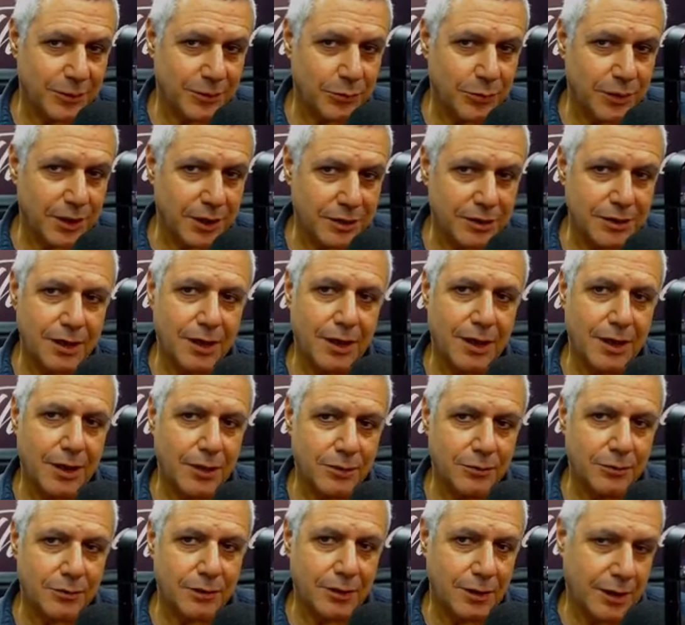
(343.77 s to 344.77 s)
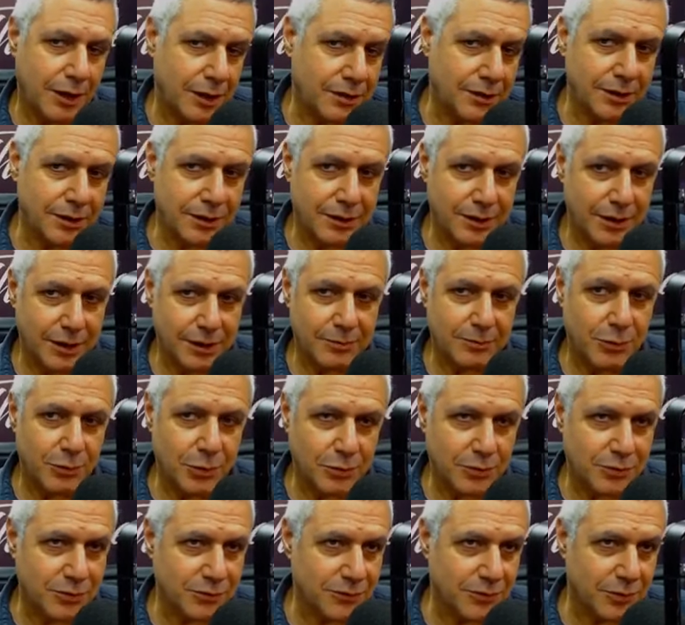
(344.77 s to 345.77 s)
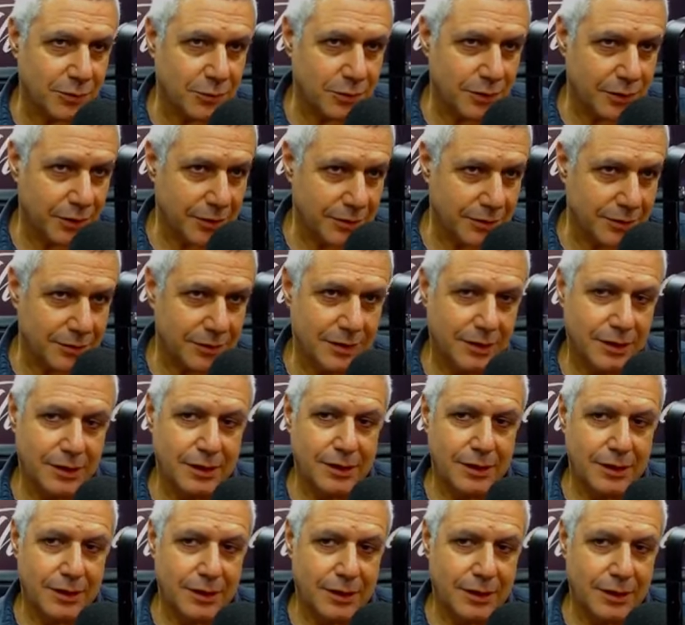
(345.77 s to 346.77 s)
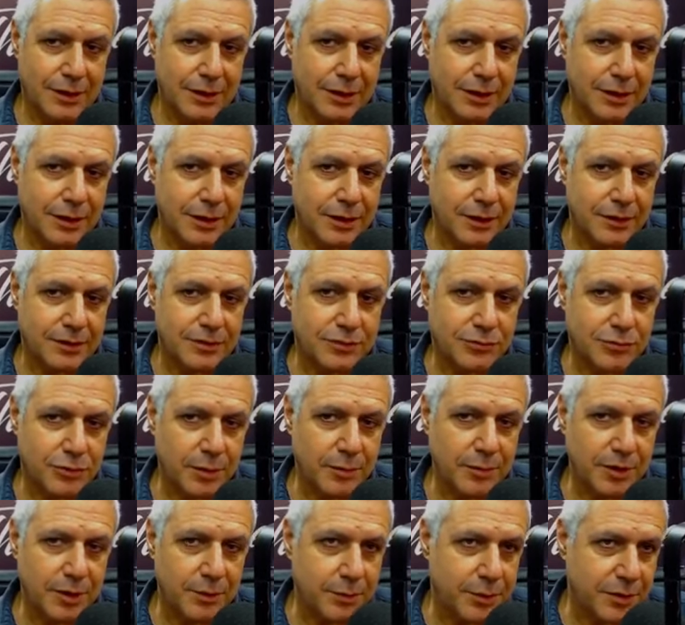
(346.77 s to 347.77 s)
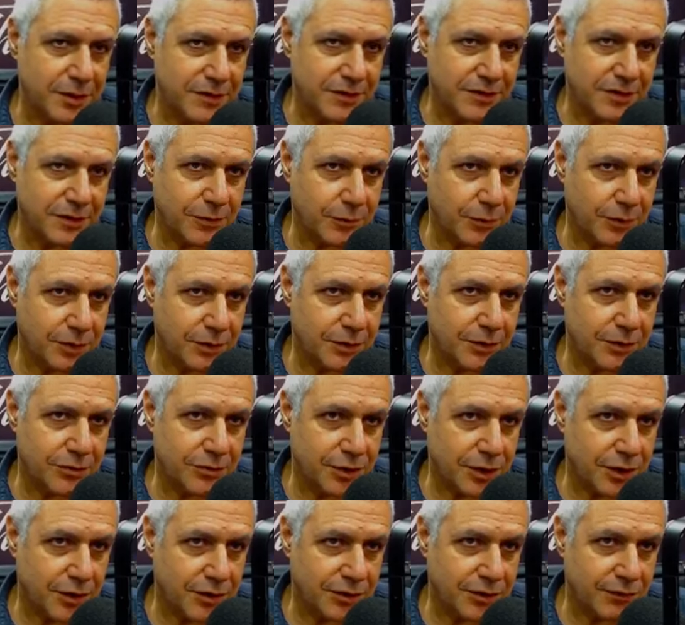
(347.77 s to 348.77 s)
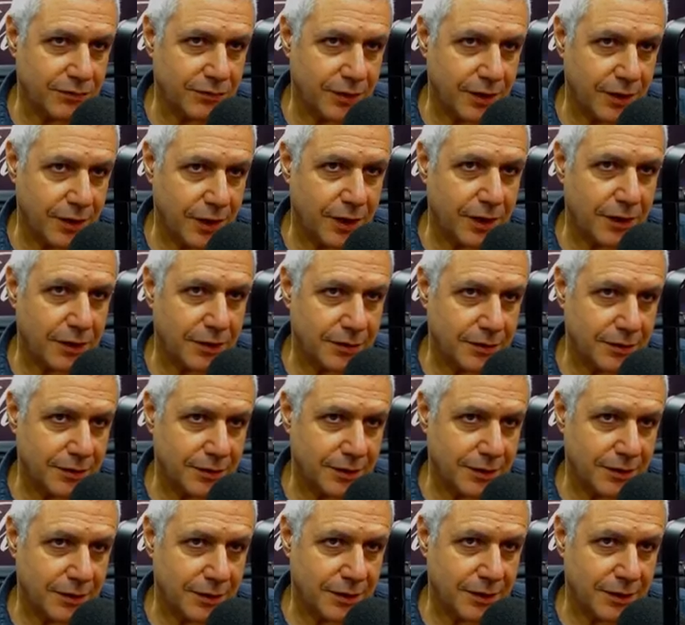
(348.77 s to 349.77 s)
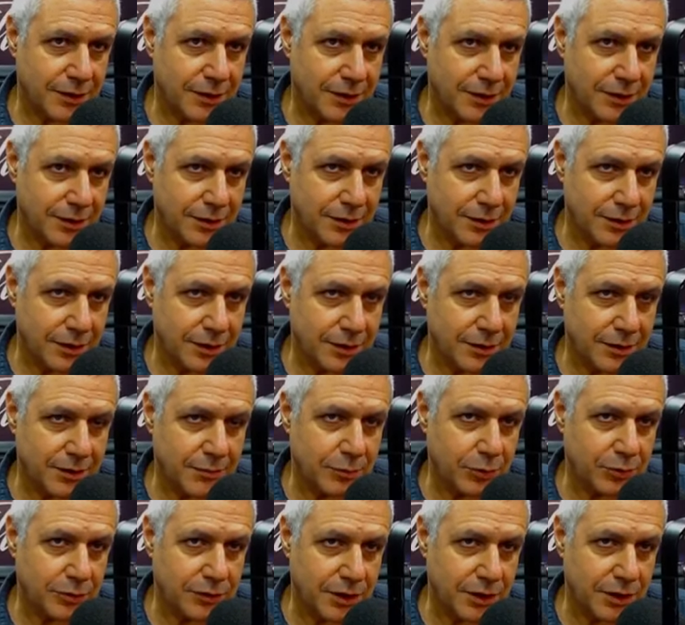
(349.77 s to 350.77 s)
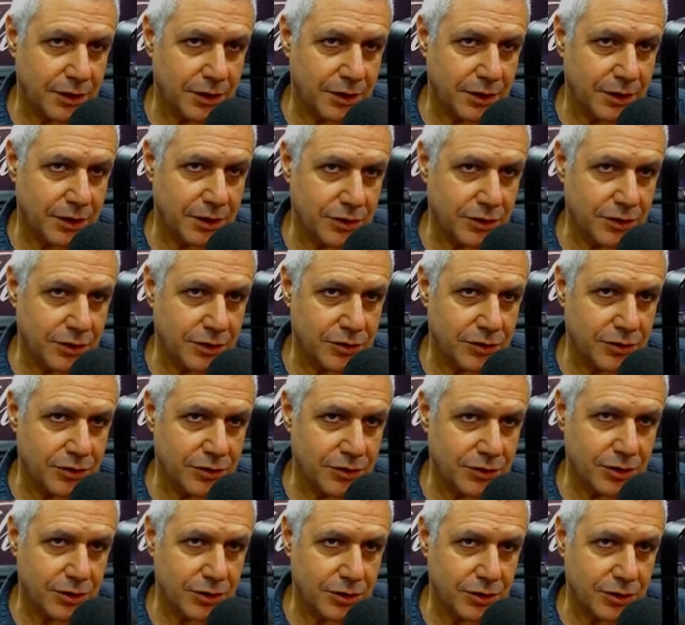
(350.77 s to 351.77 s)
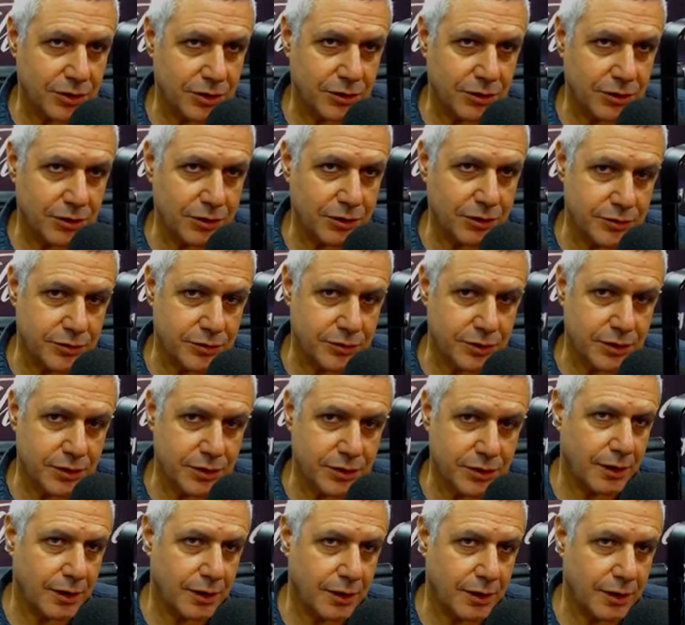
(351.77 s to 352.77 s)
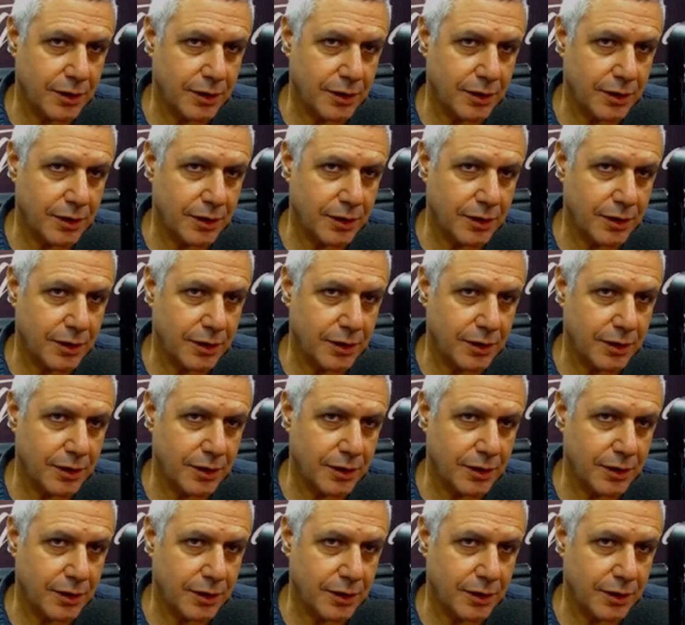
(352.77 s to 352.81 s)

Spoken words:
We are now, I think like most of the world, extremely busy with the generative AI and the potential of generative AI in education.